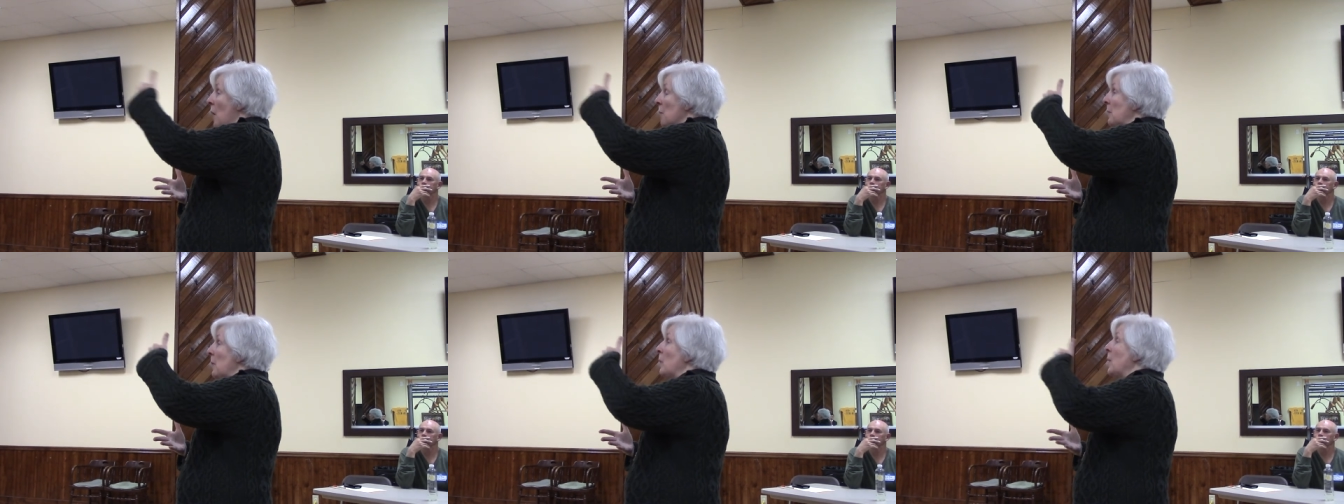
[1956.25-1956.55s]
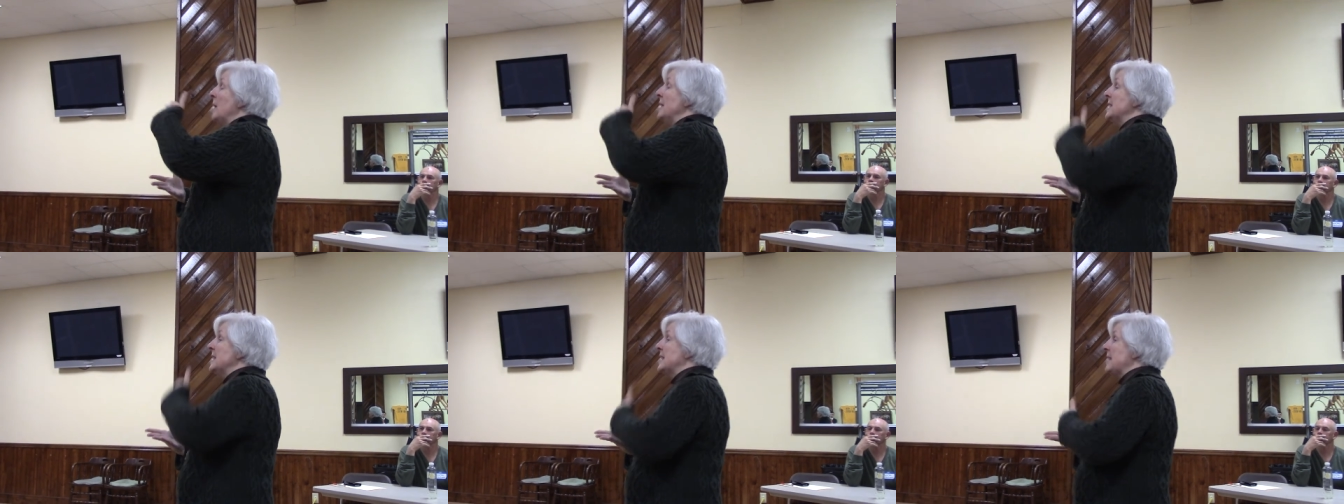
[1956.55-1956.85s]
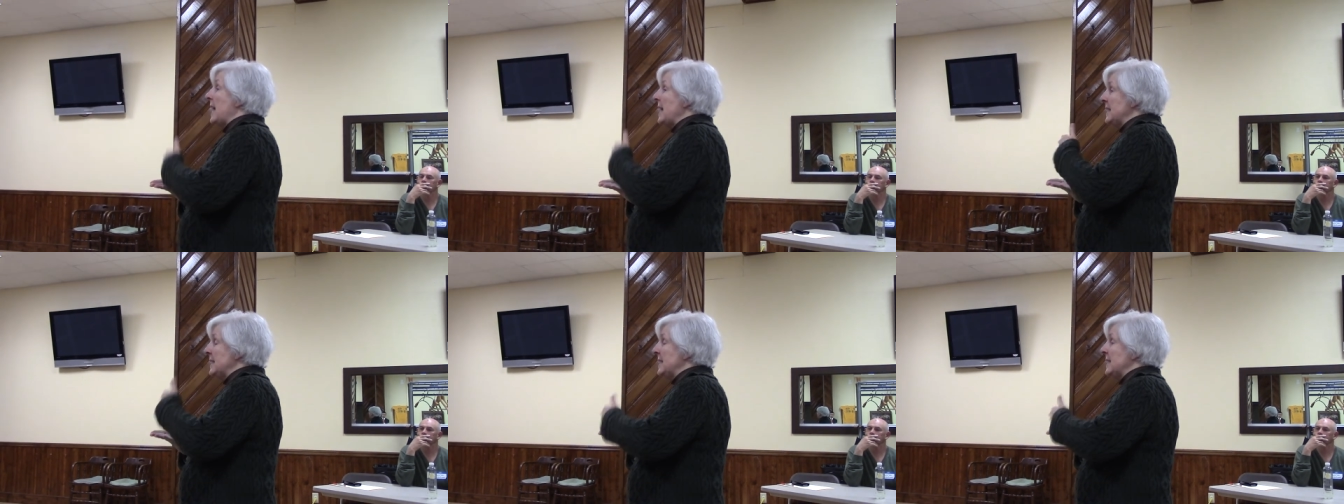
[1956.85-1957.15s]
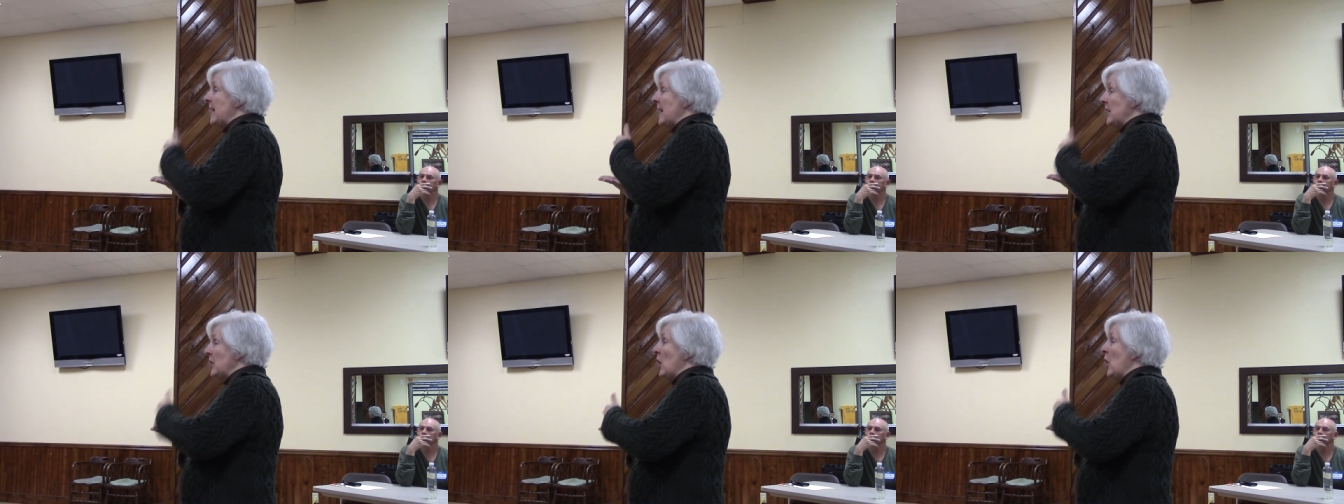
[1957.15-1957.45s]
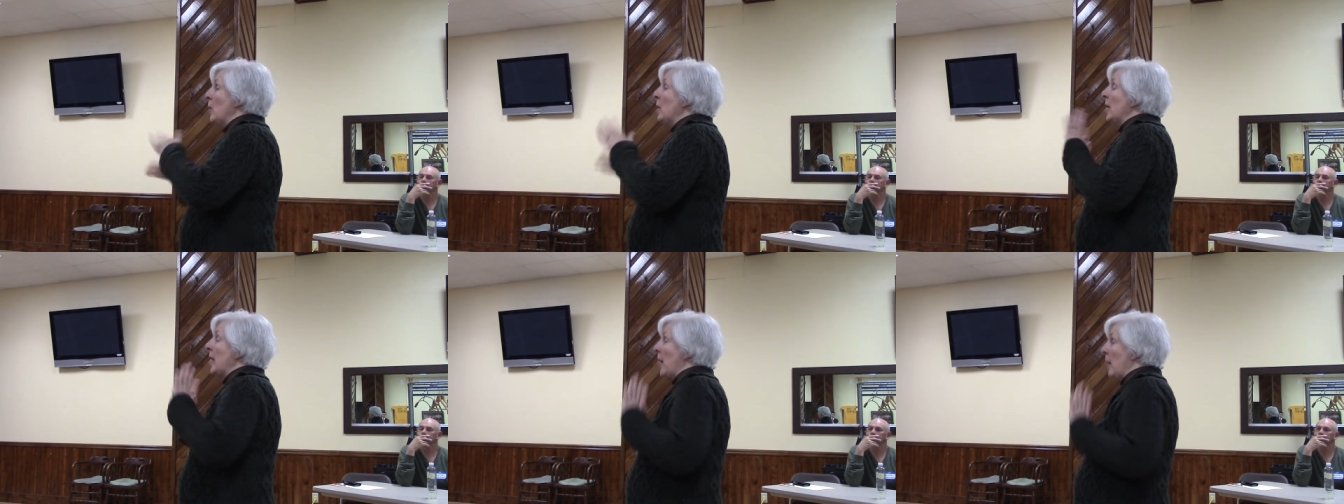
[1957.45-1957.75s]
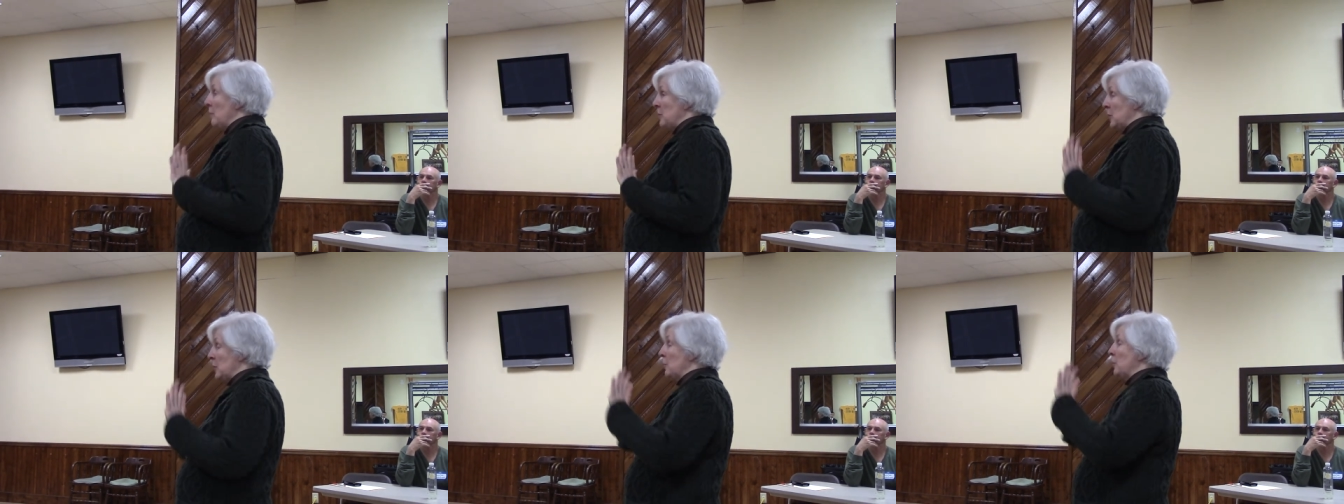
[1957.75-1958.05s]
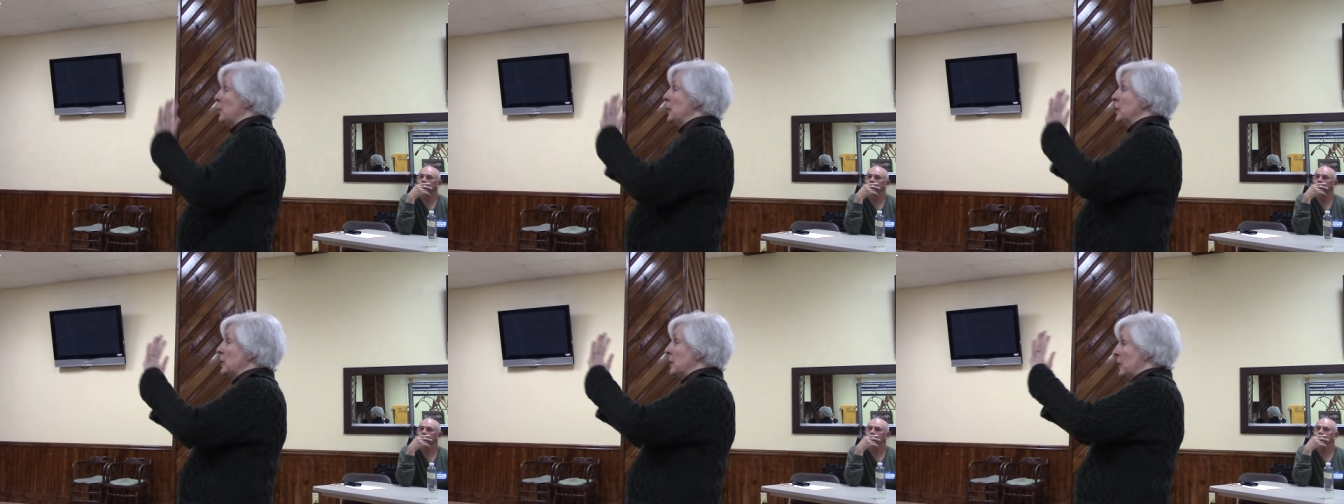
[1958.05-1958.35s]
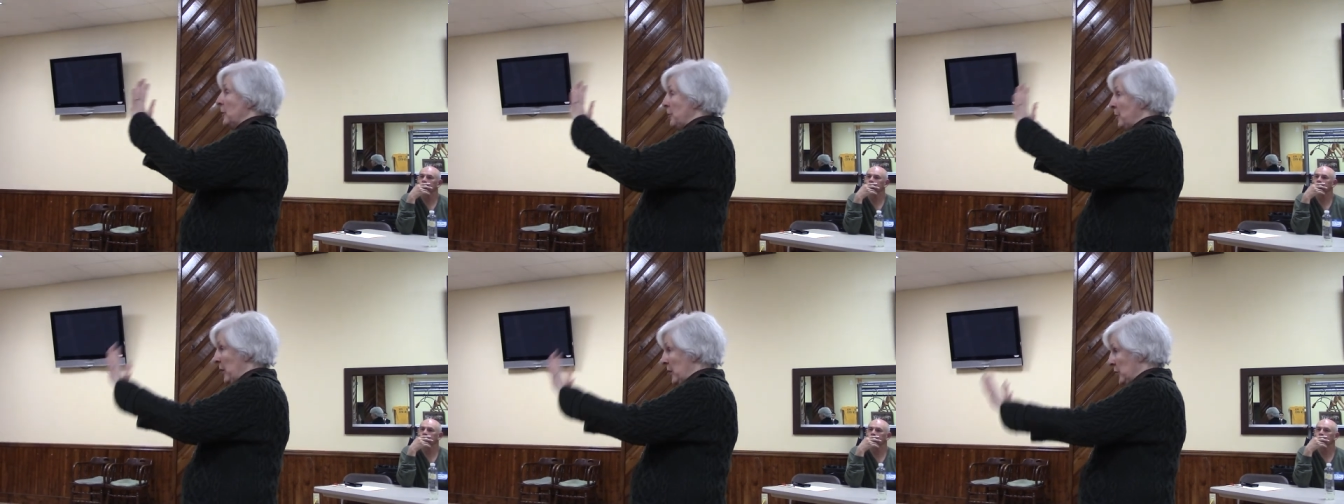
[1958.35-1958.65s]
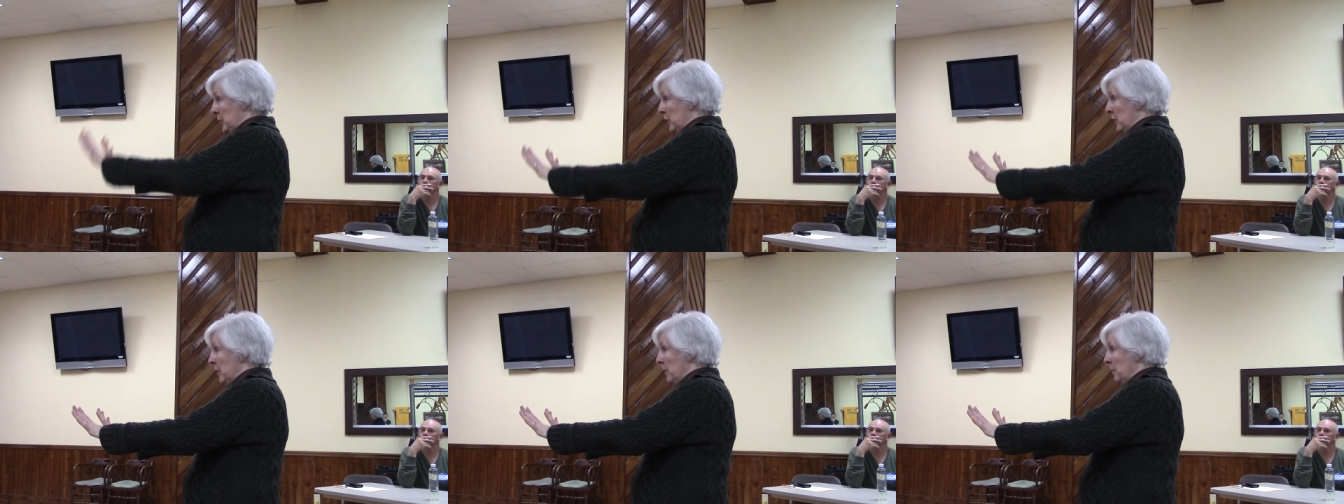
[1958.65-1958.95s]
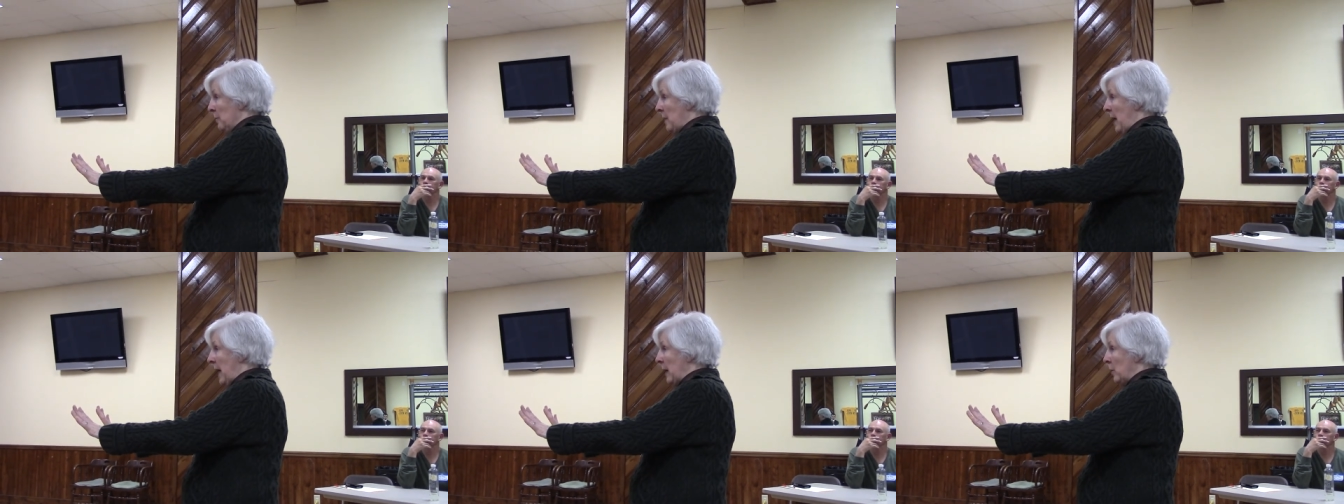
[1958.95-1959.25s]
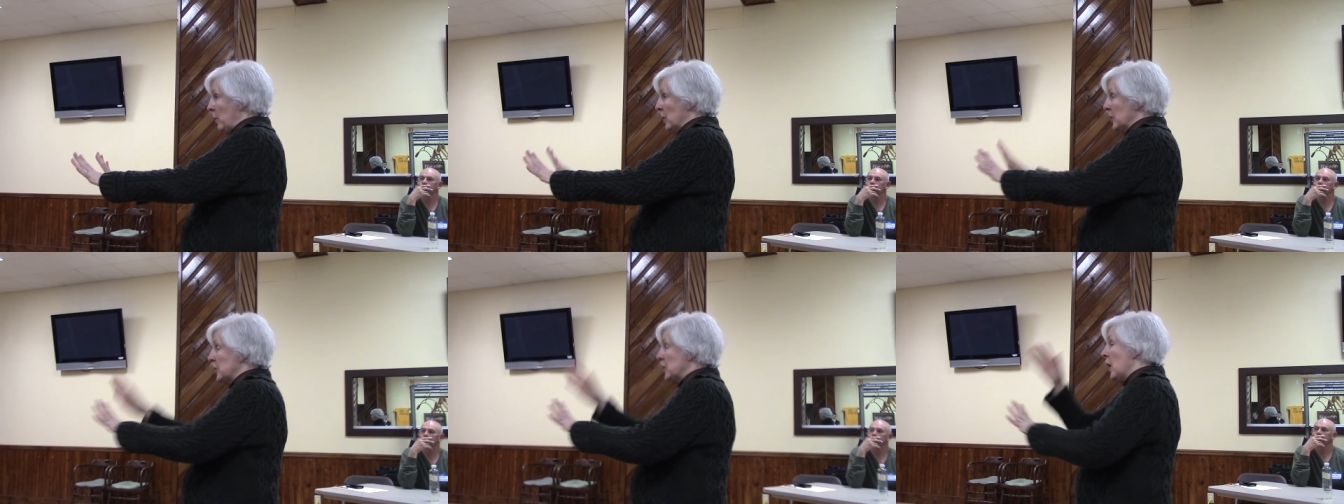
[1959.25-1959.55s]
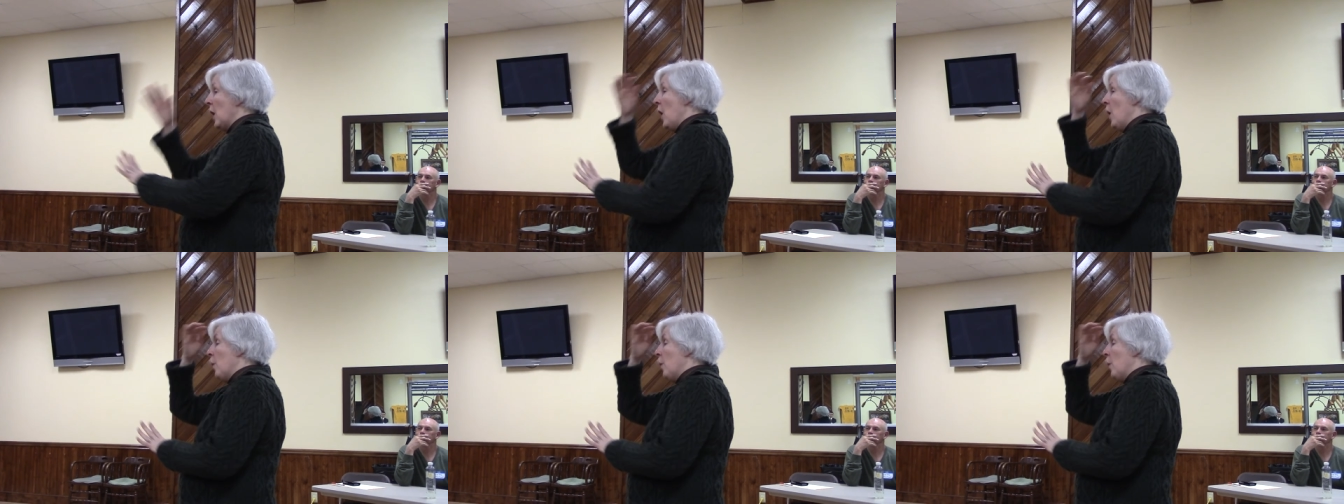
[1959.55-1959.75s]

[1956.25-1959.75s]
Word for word: But when states say no, it helps to put the pressure backwards.